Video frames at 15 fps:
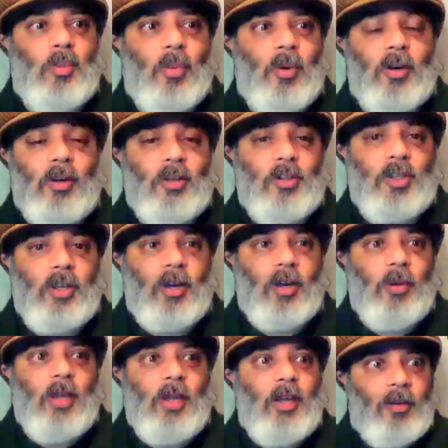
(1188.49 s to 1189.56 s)
Whereas, you know,
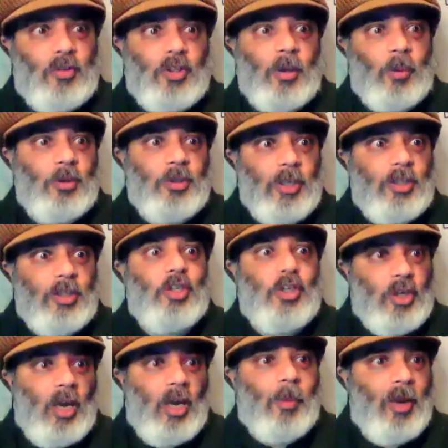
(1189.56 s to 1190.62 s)
if someone says, can you
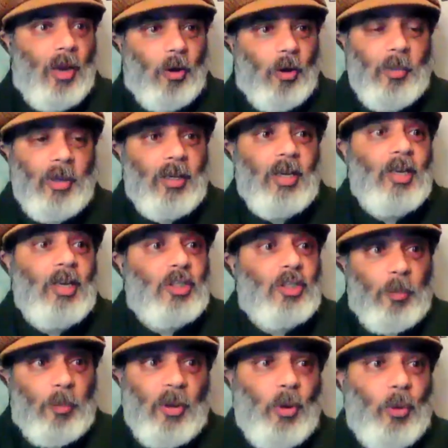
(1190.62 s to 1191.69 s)
come and help me to
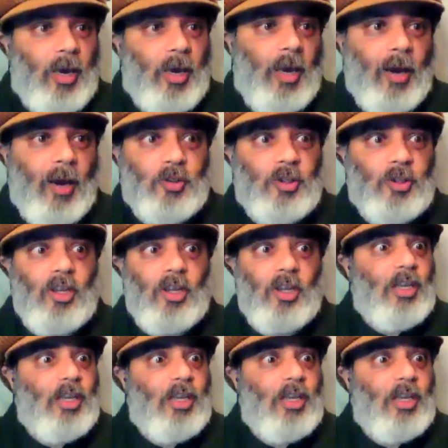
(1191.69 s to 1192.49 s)
build a house?